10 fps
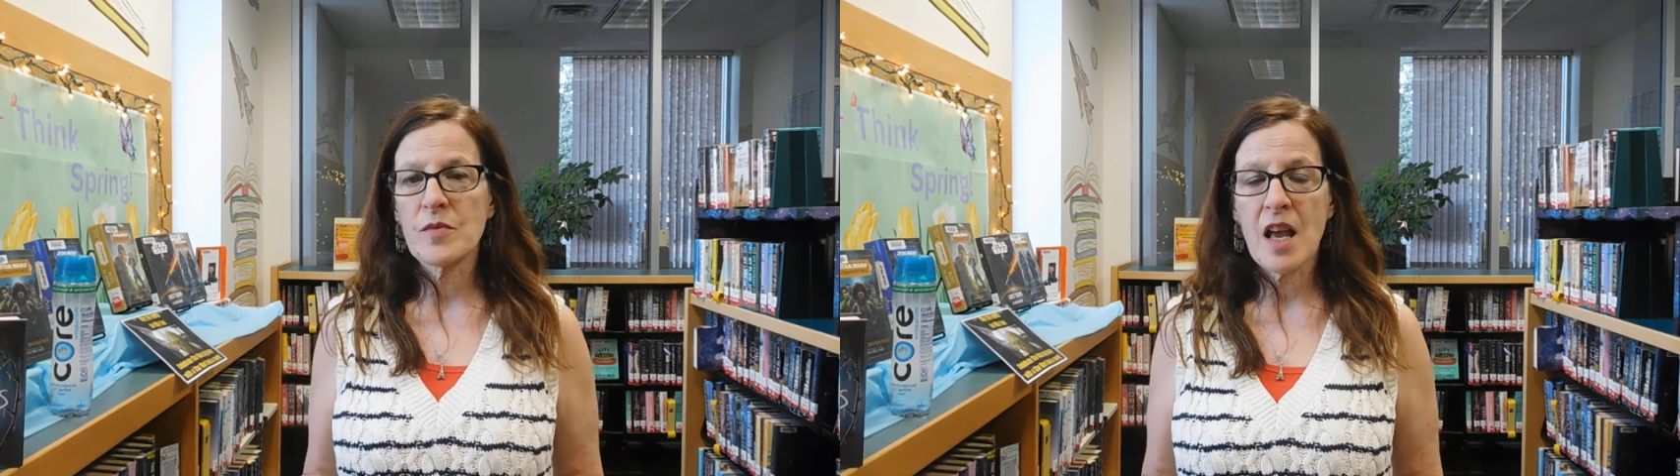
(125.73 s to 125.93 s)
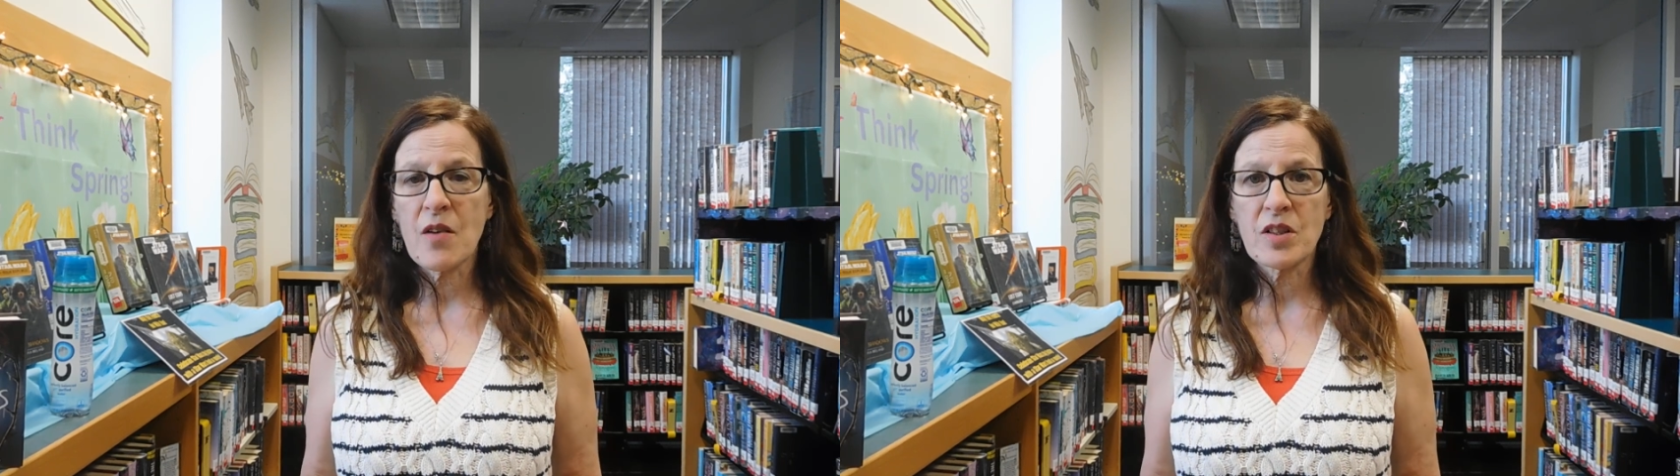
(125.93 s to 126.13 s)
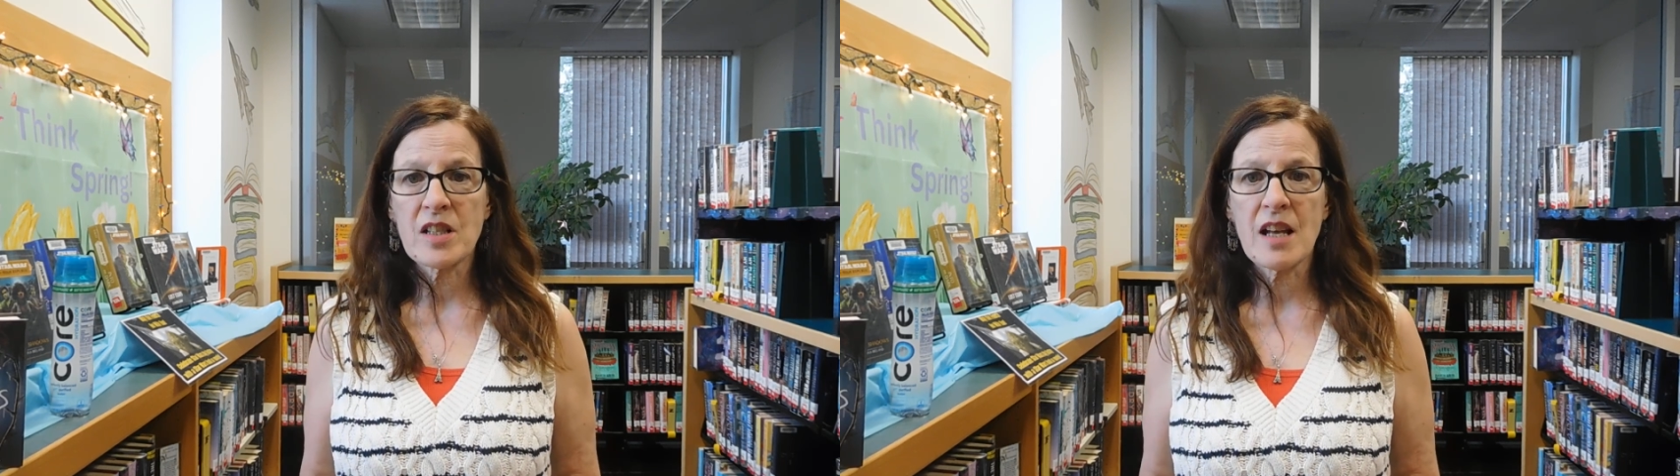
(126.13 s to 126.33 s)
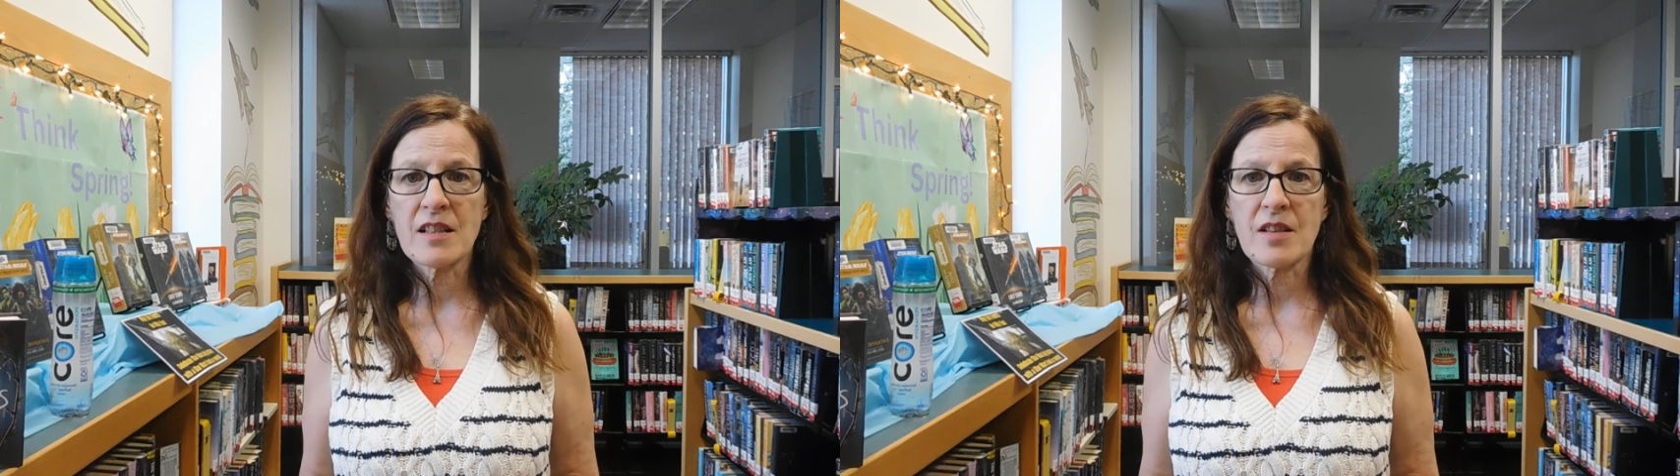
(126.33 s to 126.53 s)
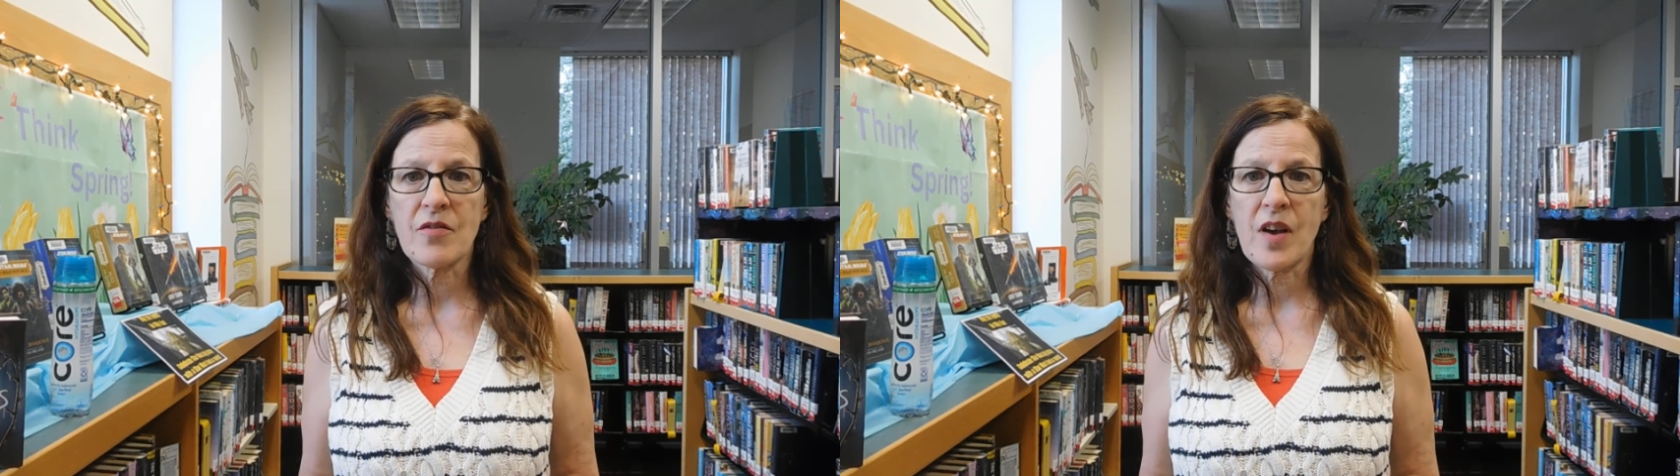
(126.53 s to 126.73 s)
have
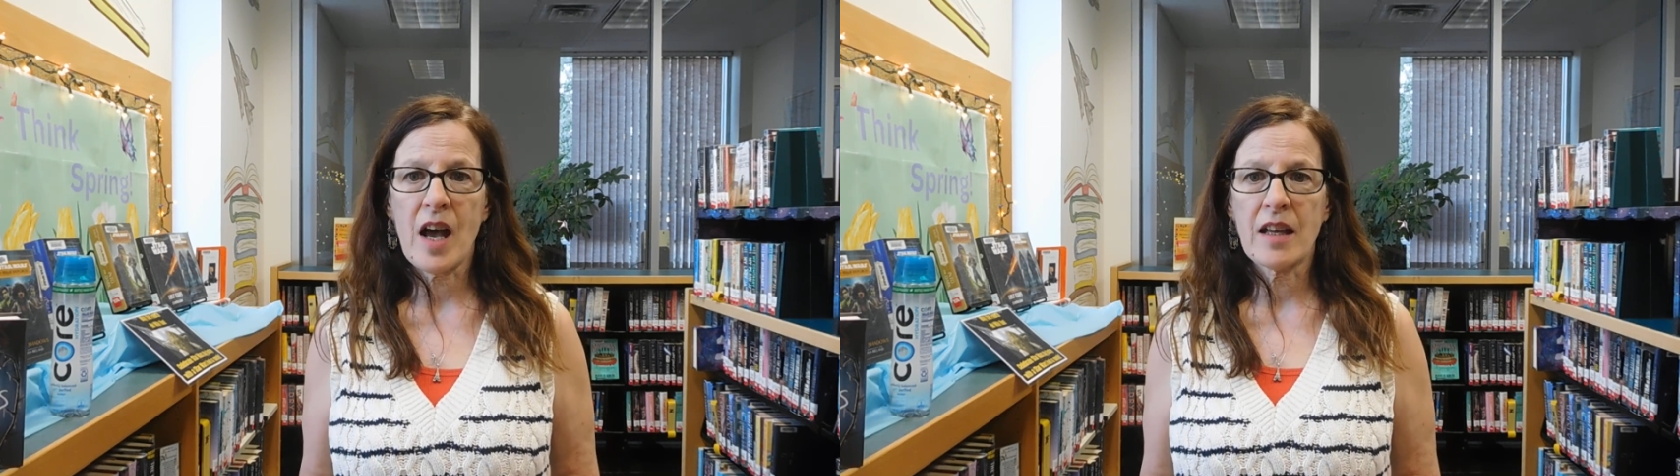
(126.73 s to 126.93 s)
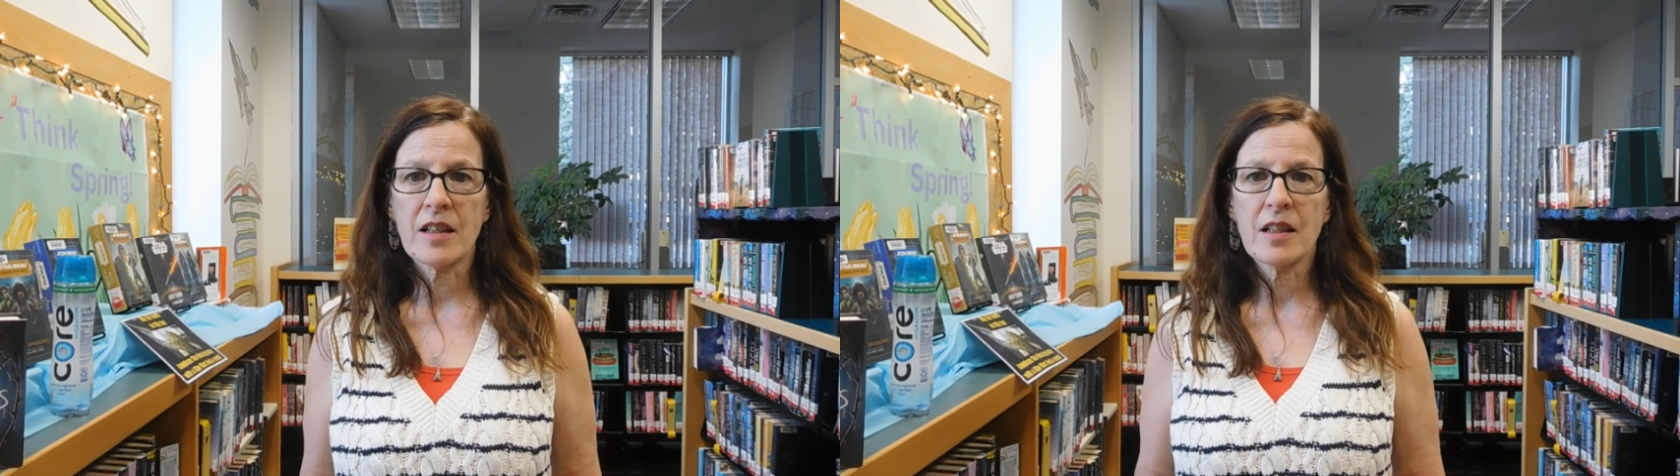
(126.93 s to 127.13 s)
intensified.